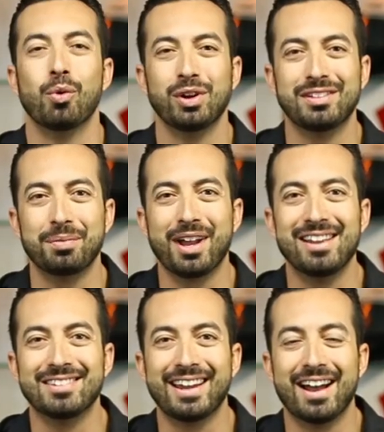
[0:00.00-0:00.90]
What's up,
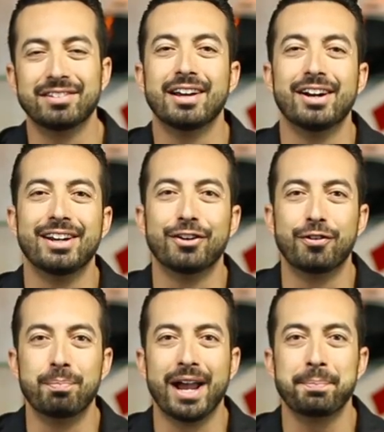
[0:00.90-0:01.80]
guys and gals? Aaron here
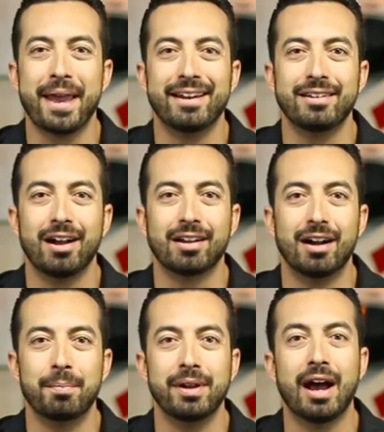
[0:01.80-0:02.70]
from
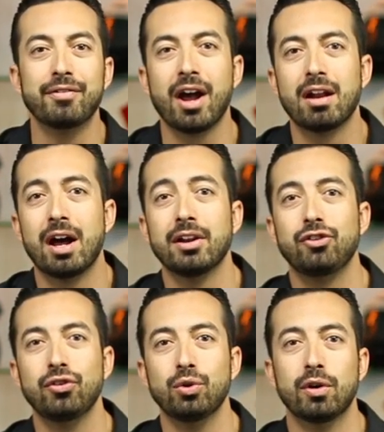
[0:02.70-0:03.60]
BikeBandit.com, and I've got on
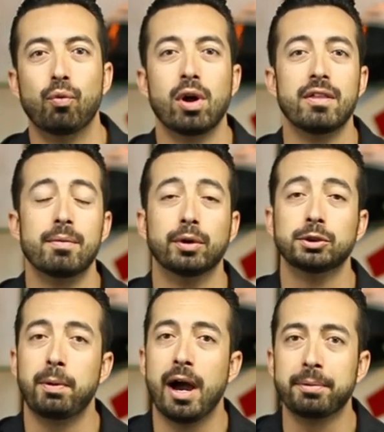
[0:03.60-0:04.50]
two of one of the
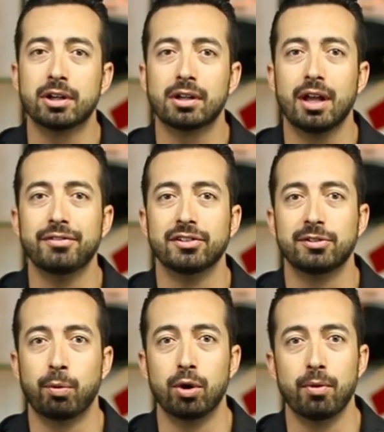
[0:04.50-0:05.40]
most popular gloves in the
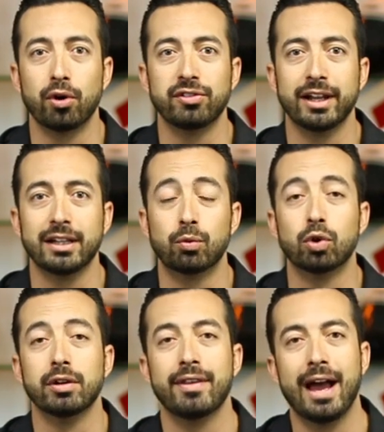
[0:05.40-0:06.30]
sport motorcycling
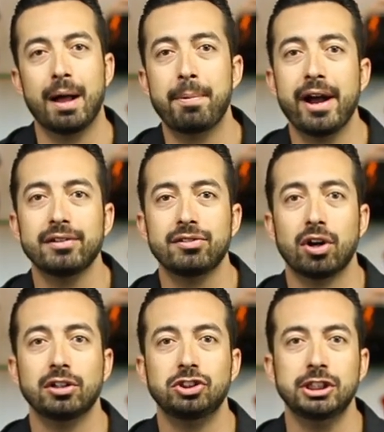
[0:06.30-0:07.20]
world, the
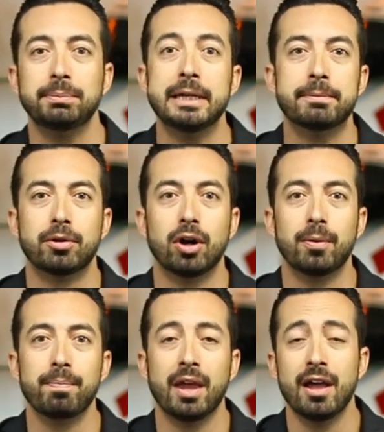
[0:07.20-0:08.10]
Alpinestars GP
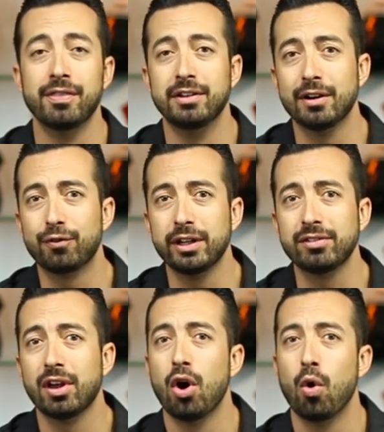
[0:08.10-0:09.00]
Pro. The
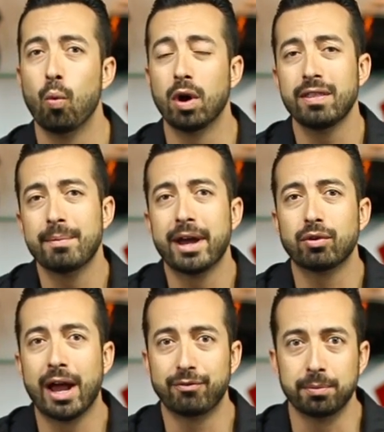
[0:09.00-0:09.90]
difference? One of them I
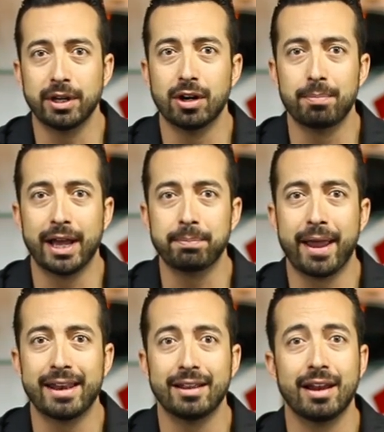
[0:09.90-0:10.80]
grabbed from here at
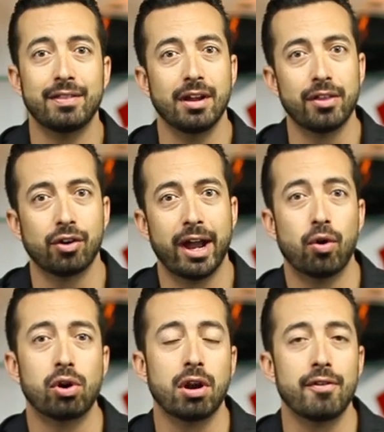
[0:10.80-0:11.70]
BikeBandit, and the other I
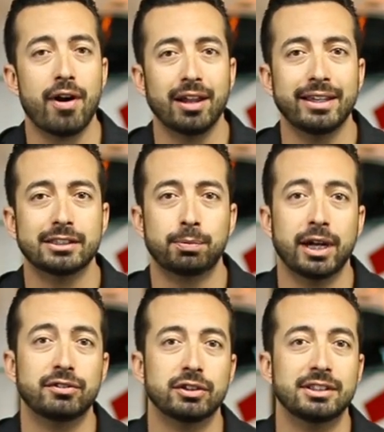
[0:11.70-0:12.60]
ordered off
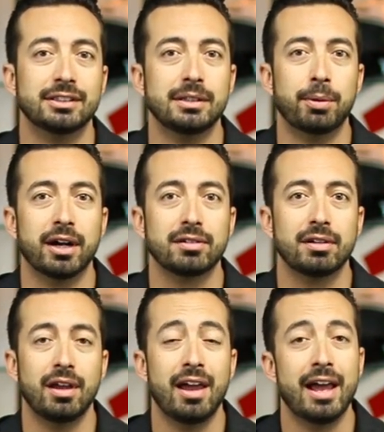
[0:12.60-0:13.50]
AliExpress for 60
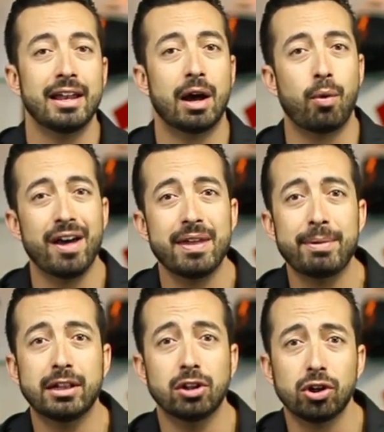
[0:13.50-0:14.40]
bucks. Now, while they
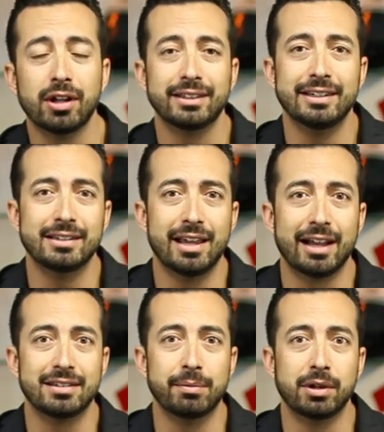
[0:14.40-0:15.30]
may look like the
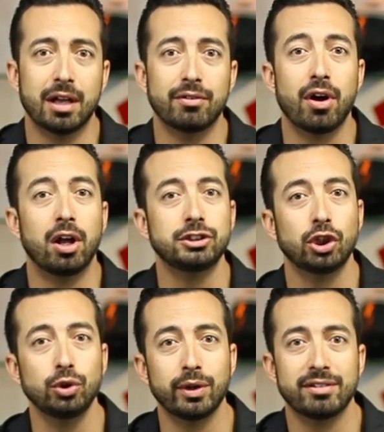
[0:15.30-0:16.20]
exact same glove, I'll
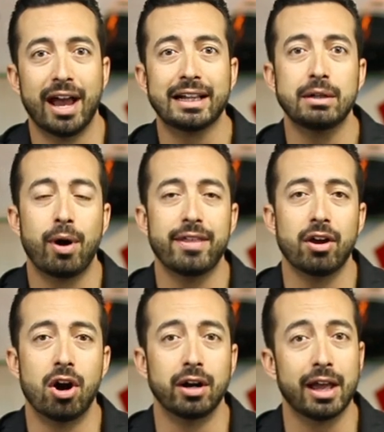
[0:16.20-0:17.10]
show you exactly why
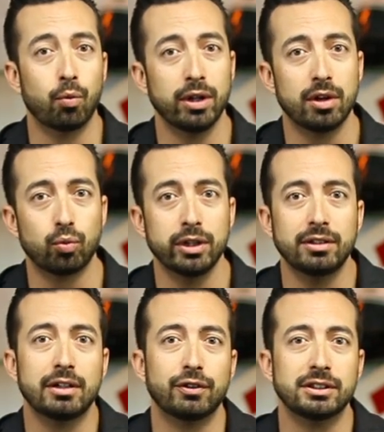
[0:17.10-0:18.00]
they aren't and what the real
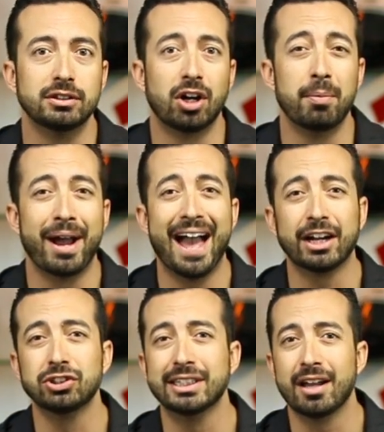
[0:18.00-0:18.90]
differences are by
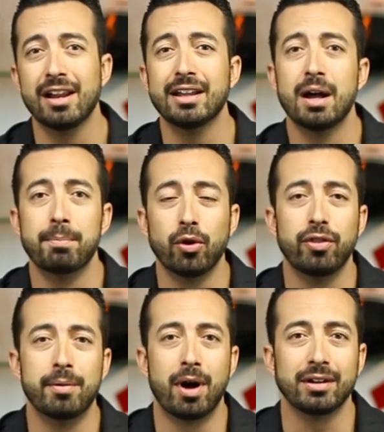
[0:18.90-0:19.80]
actually cutting up both
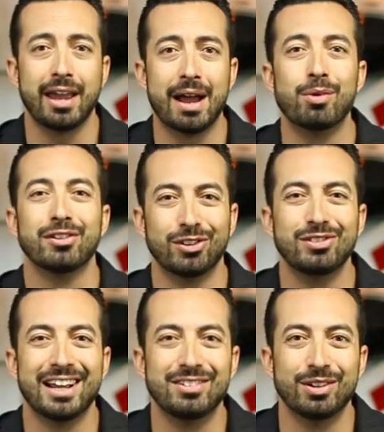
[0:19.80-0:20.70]
of them on camera, so
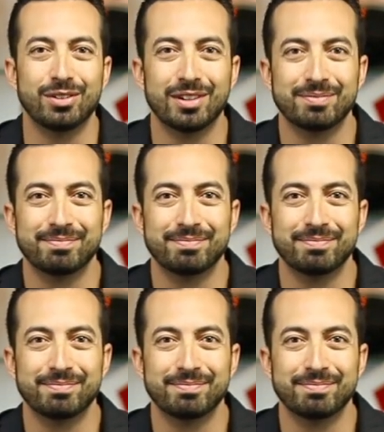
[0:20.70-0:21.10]
stay tuned.